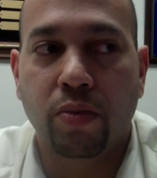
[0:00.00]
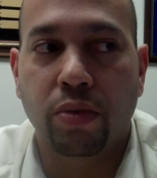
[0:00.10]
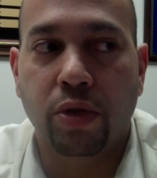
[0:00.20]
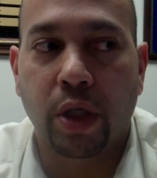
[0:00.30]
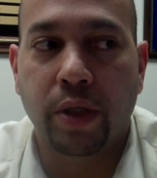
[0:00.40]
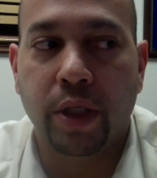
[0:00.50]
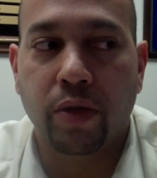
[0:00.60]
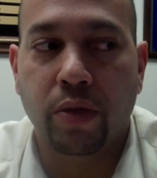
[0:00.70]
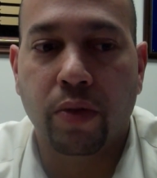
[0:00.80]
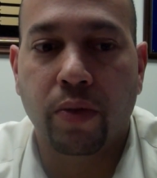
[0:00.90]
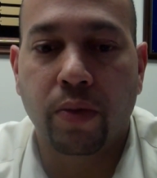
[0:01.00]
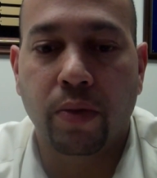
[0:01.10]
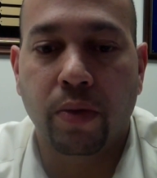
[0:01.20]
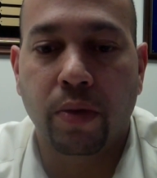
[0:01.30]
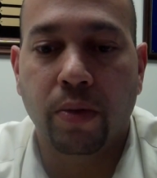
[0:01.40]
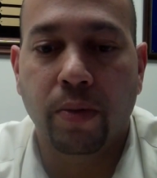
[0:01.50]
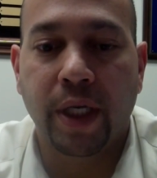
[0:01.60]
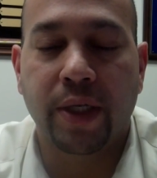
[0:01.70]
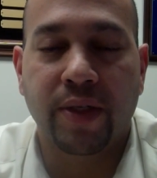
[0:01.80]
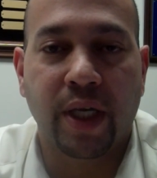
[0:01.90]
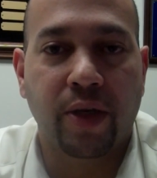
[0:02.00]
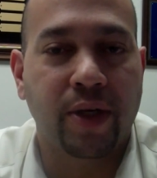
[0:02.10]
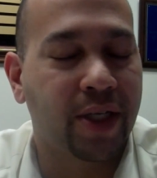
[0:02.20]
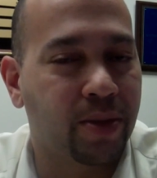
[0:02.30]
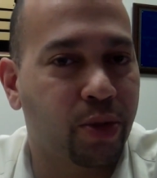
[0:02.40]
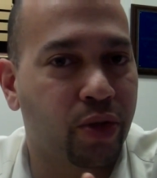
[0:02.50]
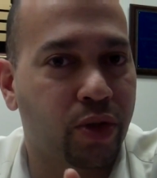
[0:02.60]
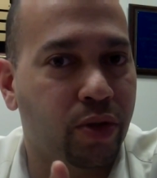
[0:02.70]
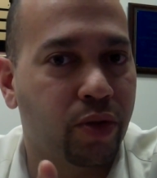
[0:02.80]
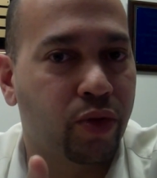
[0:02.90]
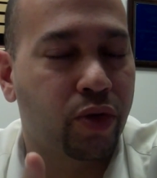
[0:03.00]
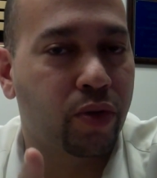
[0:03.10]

Sunday school. Wait a second. You're not supposed to do.